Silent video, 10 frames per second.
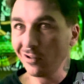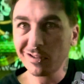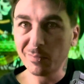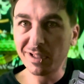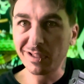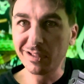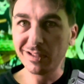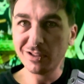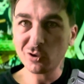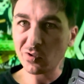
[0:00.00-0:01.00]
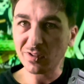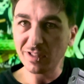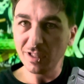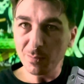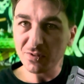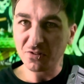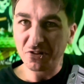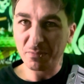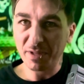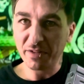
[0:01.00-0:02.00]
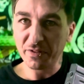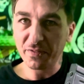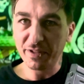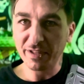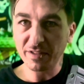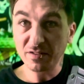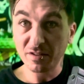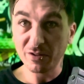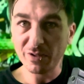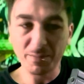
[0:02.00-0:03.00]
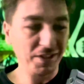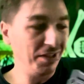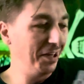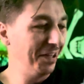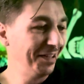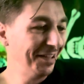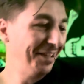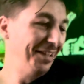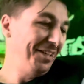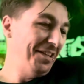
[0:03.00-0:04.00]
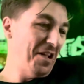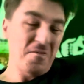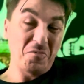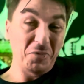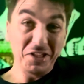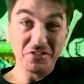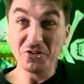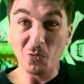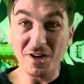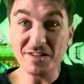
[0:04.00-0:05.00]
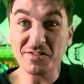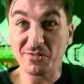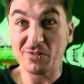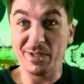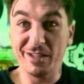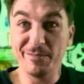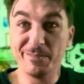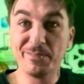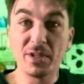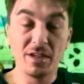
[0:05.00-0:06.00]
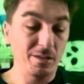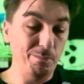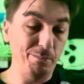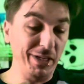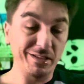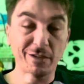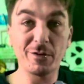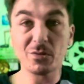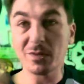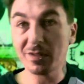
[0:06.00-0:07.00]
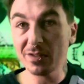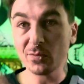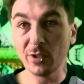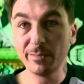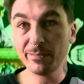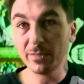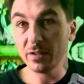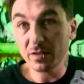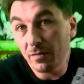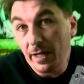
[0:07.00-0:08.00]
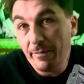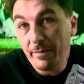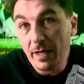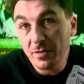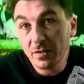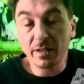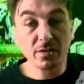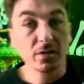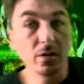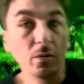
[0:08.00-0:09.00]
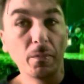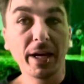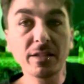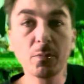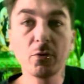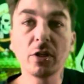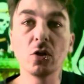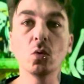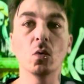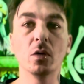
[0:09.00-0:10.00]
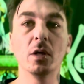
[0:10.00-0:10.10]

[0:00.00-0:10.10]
to make an interesting episode about the thing. So, we all know WASRs, man. Big difference with this one is it's 5.56. So, that's pretty cool.